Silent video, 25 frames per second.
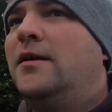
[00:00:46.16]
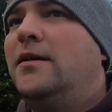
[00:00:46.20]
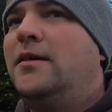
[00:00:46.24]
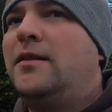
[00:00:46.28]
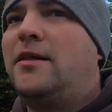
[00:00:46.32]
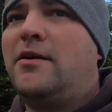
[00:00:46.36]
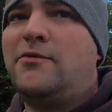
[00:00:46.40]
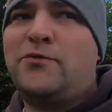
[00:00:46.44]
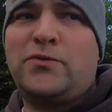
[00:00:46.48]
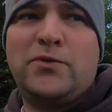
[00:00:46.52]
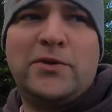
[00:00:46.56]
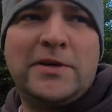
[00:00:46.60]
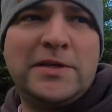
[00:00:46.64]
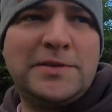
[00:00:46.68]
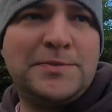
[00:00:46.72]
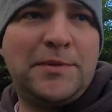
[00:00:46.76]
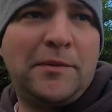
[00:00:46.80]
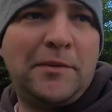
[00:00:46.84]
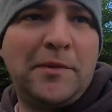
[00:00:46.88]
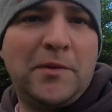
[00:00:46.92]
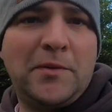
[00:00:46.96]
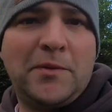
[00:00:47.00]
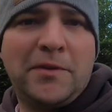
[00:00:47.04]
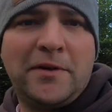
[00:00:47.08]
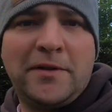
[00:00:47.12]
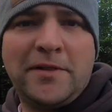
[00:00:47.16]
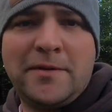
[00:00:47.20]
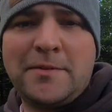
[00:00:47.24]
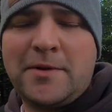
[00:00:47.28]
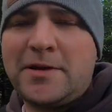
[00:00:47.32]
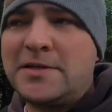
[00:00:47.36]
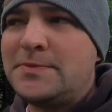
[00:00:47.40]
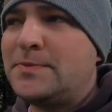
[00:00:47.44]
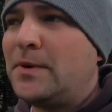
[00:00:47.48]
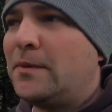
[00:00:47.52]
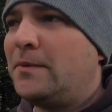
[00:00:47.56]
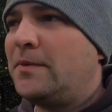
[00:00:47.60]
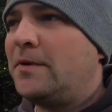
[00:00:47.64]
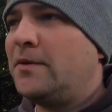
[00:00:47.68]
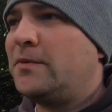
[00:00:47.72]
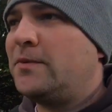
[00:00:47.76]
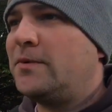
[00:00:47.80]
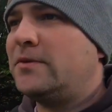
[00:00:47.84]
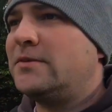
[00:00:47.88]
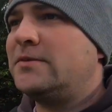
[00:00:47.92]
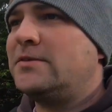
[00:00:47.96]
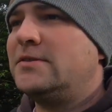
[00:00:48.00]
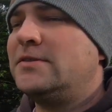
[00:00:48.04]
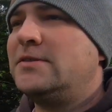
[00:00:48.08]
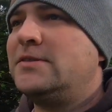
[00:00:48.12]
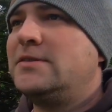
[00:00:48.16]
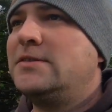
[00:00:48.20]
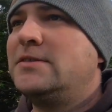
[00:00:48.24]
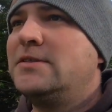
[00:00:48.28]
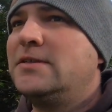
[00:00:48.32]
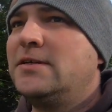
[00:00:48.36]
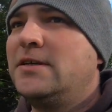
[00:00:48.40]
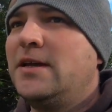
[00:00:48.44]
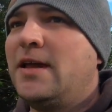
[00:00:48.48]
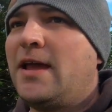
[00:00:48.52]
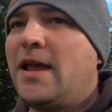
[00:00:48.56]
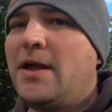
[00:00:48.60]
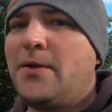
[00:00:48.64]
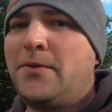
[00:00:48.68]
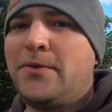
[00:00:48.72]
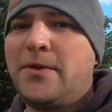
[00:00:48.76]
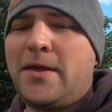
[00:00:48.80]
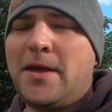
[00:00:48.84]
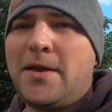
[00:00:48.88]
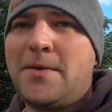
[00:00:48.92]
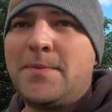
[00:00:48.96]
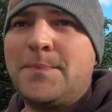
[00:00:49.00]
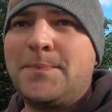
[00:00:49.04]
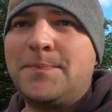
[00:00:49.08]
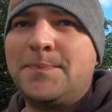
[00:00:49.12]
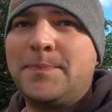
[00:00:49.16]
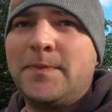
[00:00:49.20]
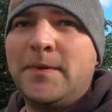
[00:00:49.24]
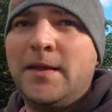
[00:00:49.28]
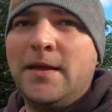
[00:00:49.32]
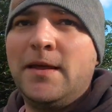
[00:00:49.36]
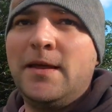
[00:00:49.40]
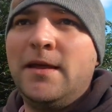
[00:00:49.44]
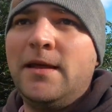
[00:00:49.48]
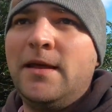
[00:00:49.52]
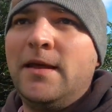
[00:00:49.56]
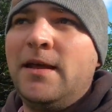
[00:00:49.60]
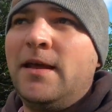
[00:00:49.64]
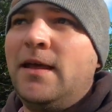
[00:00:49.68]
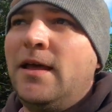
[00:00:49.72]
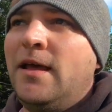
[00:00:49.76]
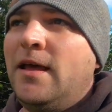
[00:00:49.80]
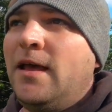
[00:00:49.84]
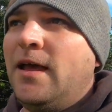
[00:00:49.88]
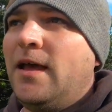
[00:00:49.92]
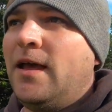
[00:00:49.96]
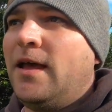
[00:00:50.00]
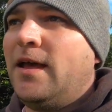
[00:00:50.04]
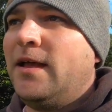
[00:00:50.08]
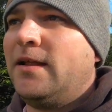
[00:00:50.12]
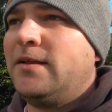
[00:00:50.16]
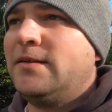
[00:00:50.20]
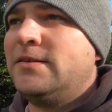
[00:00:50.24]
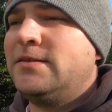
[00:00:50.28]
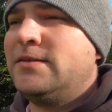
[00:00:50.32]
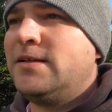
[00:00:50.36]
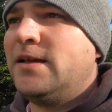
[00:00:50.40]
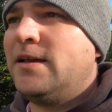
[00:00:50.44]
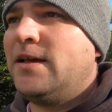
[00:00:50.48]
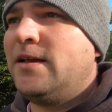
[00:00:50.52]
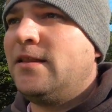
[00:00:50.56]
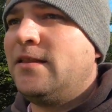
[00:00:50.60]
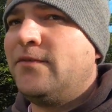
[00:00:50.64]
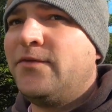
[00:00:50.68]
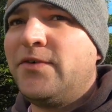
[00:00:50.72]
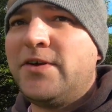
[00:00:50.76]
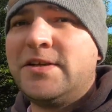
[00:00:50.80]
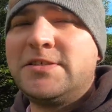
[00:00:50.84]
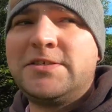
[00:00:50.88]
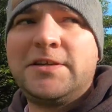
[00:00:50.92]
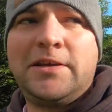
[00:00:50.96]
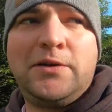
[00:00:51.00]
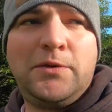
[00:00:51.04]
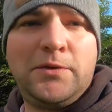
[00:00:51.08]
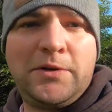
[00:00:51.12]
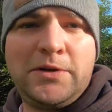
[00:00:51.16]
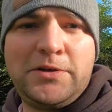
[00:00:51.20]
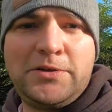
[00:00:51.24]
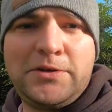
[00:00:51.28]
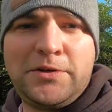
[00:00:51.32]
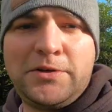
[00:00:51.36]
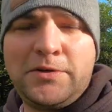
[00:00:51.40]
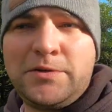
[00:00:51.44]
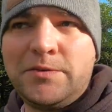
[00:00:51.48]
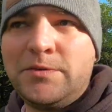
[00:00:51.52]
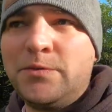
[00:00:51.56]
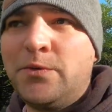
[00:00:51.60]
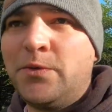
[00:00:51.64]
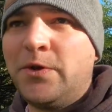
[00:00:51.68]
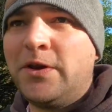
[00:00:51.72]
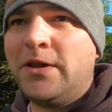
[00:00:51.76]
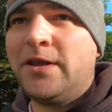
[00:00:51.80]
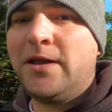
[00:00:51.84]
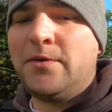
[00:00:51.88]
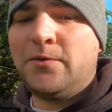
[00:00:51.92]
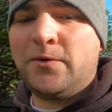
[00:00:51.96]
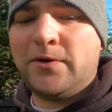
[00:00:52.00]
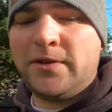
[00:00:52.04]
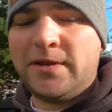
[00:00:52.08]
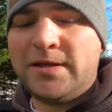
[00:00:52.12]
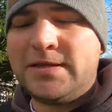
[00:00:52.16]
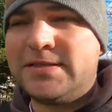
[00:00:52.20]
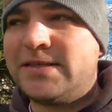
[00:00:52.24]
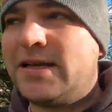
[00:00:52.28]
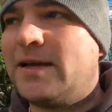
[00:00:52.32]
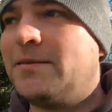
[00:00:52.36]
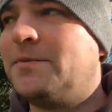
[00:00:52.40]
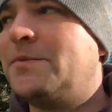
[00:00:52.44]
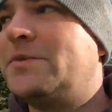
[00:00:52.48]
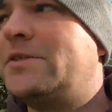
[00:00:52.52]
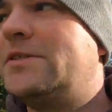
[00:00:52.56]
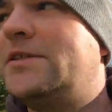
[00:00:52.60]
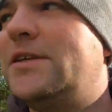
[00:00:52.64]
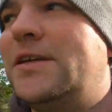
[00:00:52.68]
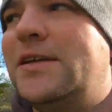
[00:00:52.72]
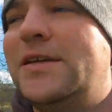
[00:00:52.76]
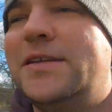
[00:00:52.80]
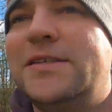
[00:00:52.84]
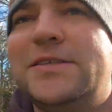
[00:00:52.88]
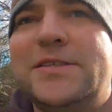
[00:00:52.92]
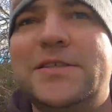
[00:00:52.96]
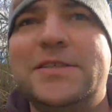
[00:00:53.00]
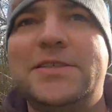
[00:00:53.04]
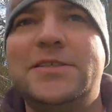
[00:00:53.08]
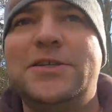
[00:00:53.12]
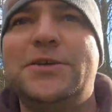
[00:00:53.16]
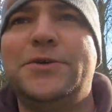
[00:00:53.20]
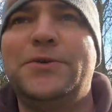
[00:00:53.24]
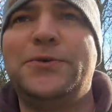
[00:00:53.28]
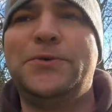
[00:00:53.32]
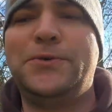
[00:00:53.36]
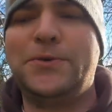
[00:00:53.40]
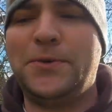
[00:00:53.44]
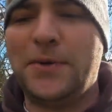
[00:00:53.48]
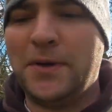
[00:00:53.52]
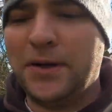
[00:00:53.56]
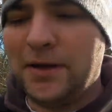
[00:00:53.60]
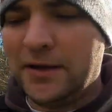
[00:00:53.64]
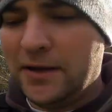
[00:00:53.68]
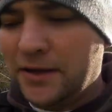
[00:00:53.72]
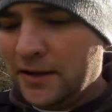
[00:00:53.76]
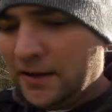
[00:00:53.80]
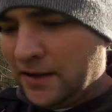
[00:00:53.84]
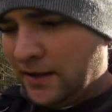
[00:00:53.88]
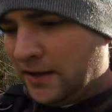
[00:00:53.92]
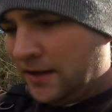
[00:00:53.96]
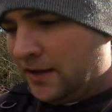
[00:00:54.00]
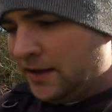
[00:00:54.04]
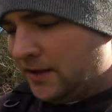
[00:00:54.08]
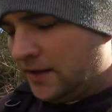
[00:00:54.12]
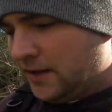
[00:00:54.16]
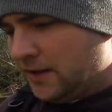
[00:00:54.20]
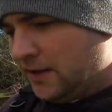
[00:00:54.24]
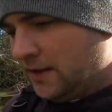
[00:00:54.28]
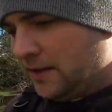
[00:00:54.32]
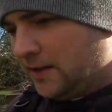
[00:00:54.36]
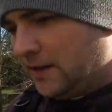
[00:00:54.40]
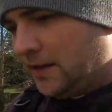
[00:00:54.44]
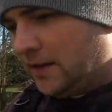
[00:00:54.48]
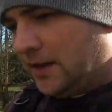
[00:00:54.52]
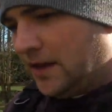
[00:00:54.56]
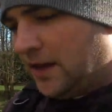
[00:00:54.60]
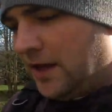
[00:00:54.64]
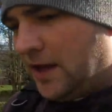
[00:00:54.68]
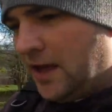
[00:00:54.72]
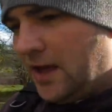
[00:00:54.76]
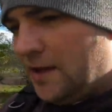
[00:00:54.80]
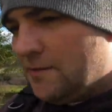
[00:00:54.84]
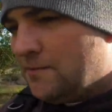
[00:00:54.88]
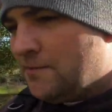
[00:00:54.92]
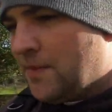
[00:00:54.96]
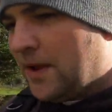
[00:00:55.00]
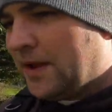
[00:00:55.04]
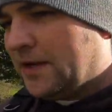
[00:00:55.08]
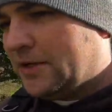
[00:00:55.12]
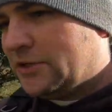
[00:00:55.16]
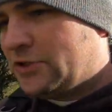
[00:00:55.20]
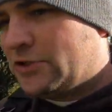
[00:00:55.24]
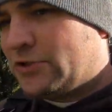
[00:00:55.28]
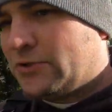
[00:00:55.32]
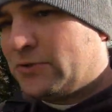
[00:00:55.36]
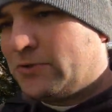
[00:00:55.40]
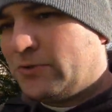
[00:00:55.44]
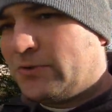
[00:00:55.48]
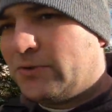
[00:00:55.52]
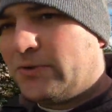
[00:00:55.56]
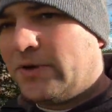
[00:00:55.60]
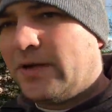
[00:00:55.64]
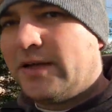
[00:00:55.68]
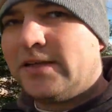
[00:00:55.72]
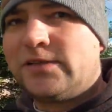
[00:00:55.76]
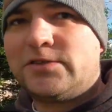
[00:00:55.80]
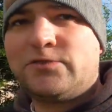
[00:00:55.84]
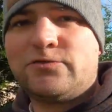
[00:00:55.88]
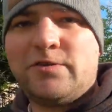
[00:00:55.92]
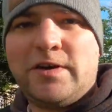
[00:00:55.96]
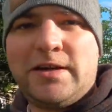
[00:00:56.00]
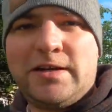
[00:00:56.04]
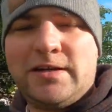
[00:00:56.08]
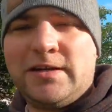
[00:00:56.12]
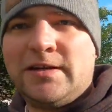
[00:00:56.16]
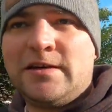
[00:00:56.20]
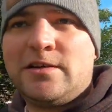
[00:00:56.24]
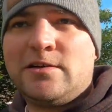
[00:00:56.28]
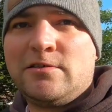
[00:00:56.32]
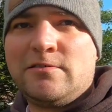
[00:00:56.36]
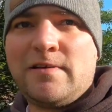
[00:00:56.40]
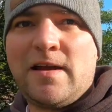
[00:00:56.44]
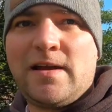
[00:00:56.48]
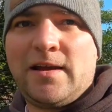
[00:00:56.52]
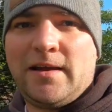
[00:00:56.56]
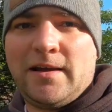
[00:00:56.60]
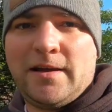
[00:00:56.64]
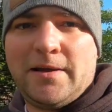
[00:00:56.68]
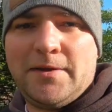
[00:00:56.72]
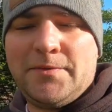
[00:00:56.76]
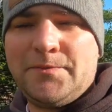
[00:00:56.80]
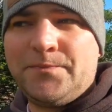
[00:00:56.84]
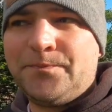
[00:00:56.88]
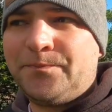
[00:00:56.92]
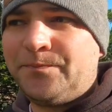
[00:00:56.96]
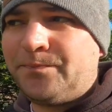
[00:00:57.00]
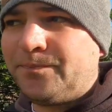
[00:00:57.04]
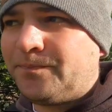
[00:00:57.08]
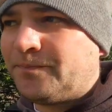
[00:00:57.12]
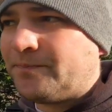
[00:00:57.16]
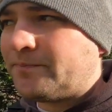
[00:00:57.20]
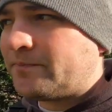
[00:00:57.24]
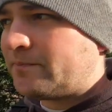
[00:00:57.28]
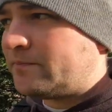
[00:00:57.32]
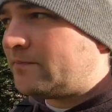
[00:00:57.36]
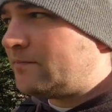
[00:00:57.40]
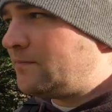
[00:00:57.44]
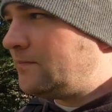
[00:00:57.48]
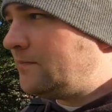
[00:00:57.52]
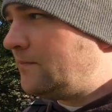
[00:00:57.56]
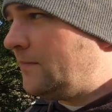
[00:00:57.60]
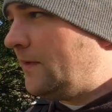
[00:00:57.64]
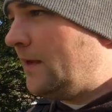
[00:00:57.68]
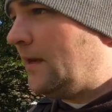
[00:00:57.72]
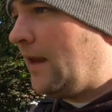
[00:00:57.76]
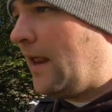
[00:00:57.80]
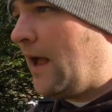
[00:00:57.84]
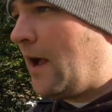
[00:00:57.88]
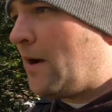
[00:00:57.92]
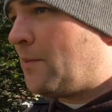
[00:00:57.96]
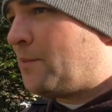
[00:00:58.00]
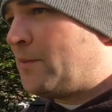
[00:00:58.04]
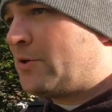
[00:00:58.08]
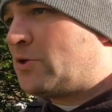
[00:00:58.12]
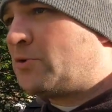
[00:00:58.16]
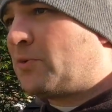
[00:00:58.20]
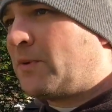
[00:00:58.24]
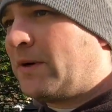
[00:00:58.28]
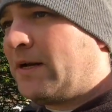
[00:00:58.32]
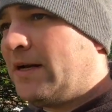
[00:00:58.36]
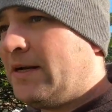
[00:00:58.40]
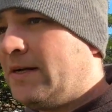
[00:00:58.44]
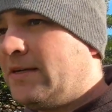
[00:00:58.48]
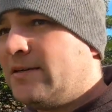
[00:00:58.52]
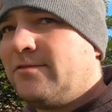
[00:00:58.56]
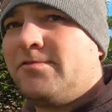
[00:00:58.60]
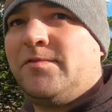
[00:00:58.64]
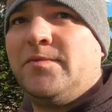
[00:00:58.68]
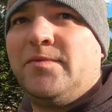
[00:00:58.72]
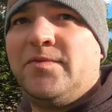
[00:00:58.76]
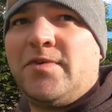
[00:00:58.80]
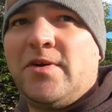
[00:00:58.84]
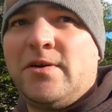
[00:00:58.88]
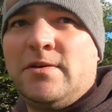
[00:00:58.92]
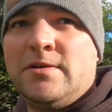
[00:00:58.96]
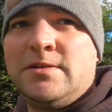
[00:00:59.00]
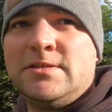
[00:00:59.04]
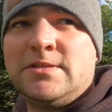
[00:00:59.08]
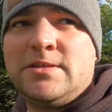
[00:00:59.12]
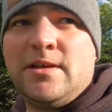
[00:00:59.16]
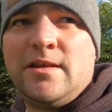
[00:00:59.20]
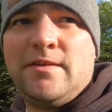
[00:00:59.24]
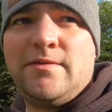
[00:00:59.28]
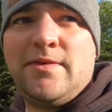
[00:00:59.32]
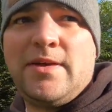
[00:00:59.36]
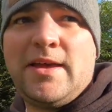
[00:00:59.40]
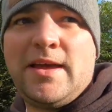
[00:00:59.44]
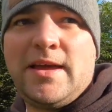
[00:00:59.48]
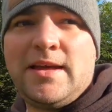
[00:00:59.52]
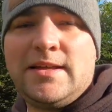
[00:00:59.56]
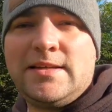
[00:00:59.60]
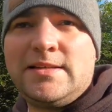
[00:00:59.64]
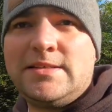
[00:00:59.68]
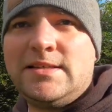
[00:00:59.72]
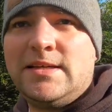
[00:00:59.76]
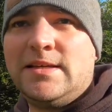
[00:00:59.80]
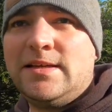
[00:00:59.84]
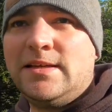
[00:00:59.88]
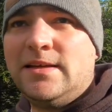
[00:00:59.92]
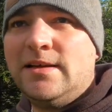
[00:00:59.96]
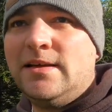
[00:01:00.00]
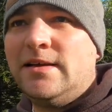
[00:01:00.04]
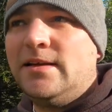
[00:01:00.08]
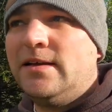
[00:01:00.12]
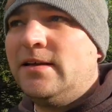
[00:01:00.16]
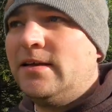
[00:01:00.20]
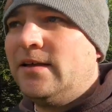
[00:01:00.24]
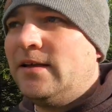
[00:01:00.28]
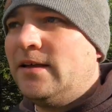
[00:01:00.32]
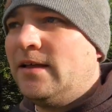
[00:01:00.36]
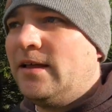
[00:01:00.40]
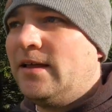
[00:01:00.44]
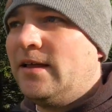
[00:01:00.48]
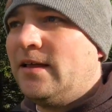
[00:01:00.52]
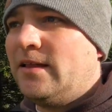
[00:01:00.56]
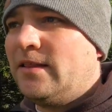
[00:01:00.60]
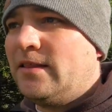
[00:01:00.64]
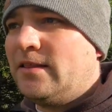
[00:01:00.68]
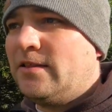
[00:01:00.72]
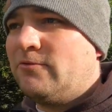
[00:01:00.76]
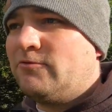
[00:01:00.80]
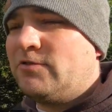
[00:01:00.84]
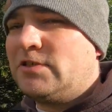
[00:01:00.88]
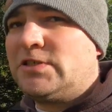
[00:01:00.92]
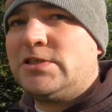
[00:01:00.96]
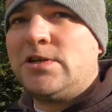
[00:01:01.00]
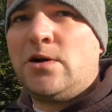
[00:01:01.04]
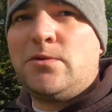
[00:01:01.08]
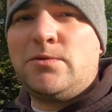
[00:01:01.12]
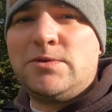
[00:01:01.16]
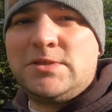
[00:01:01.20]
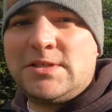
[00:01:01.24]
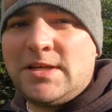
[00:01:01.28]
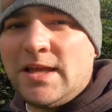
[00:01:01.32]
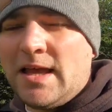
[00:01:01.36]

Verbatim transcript: the other one is probably one of the most popular ones out there. And uh, the first thing you want to do when you get one of these apps is to make sure it's reading correctly. Now, between different phones I've had, the results